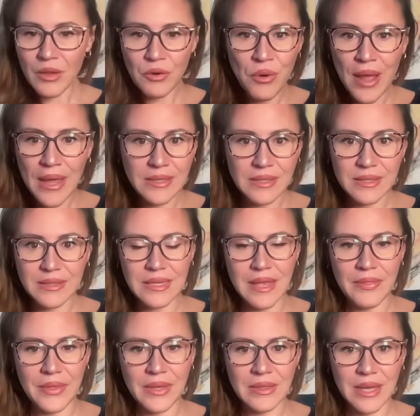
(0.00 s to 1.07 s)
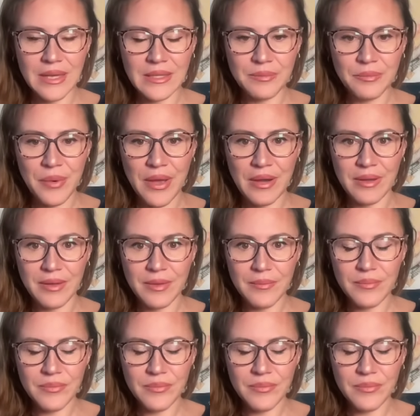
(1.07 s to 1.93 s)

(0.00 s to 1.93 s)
writing something, doesn't matter,